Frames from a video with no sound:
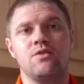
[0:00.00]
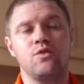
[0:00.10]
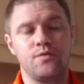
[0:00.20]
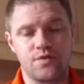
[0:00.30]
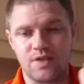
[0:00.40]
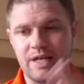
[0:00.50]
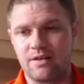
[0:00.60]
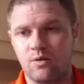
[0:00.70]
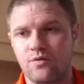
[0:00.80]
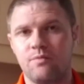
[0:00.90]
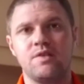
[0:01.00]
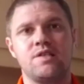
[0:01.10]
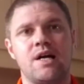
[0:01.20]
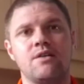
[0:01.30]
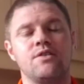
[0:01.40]
You've set out from the
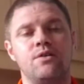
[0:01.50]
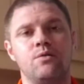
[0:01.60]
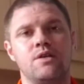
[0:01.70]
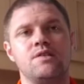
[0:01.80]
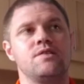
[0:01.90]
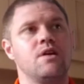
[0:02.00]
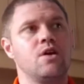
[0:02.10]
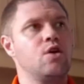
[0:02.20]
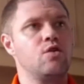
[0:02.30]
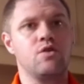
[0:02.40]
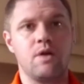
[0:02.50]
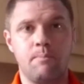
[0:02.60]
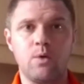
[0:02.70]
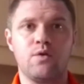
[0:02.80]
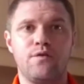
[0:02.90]
start to do this. You're
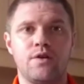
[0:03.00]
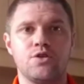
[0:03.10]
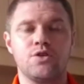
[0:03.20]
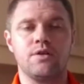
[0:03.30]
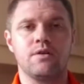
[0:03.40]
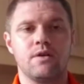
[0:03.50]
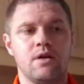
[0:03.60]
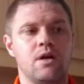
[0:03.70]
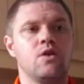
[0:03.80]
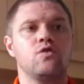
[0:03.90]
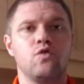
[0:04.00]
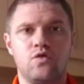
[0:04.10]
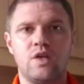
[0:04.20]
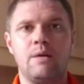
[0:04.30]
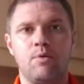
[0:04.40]
about to finish it, so
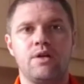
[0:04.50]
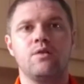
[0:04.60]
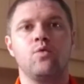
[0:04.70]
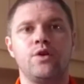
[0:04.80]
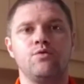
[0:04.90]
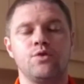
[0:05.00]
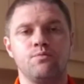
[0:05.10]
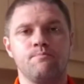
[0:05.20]
celebrate it when you do.